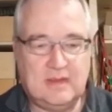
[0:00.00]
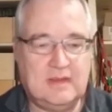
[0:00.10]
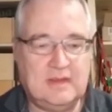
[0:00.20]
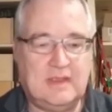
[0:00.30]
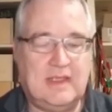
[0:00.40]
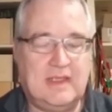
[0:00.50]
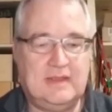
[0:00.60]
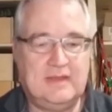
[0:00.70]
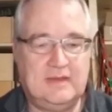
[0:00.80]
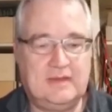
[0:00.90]

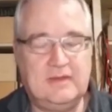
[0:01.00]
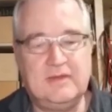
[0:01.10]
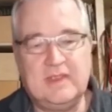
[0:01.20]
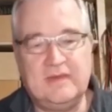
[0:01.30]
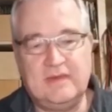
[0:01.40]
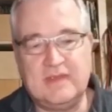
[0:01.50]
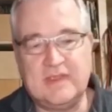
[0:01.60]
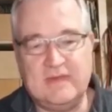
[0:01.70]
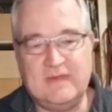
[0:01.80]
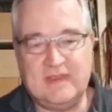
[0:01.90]
That you
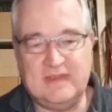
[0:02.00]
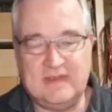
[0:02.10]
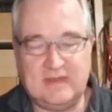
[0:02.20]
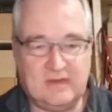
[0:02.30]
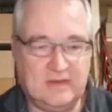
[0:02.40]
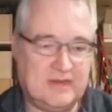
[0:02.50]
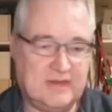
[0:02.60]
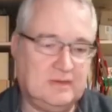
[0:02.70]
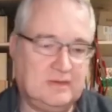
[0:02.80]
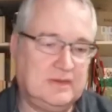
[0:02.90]
just give it the
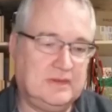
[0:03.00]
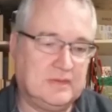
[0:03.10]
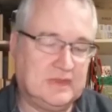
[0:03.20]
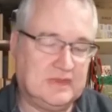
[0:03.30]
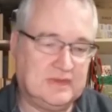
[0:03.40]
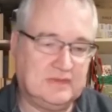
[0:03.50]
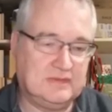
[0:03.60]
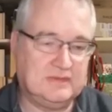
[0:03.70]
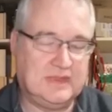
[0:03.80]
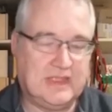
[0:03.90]
console you want
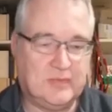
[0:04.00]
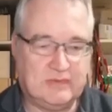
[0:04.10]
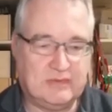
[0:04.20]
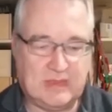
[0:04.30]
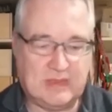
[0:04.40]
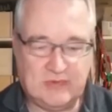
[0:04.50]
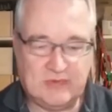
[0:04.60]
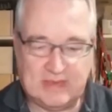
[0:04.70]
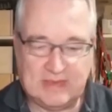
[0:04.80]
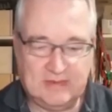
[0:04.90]
the other program to
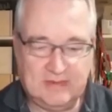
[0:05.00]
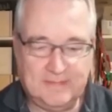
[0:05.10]
run on,